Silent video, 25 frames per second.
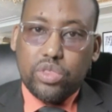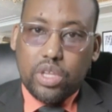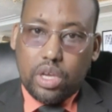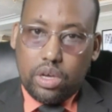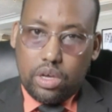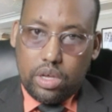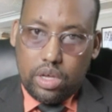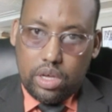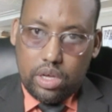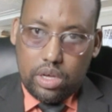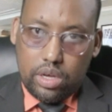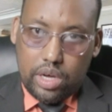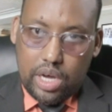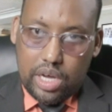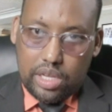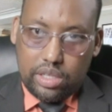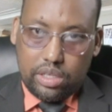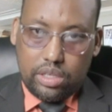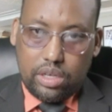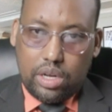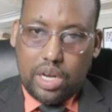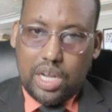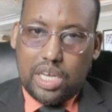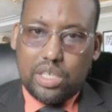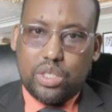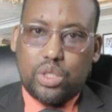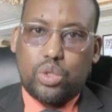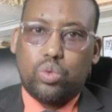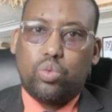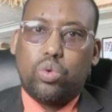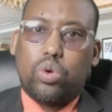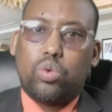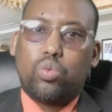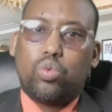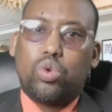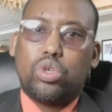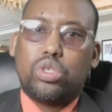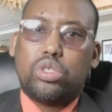and the last
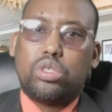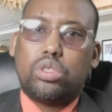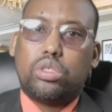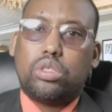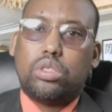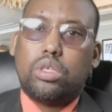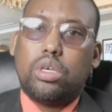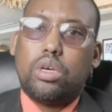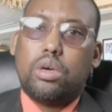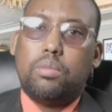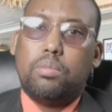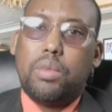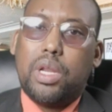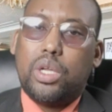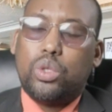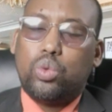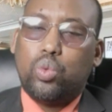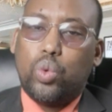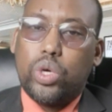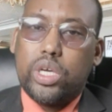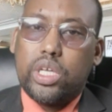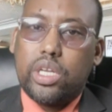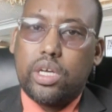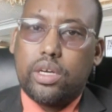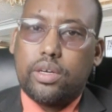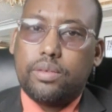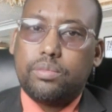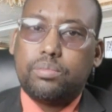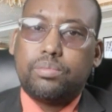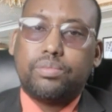one was Beledweyne,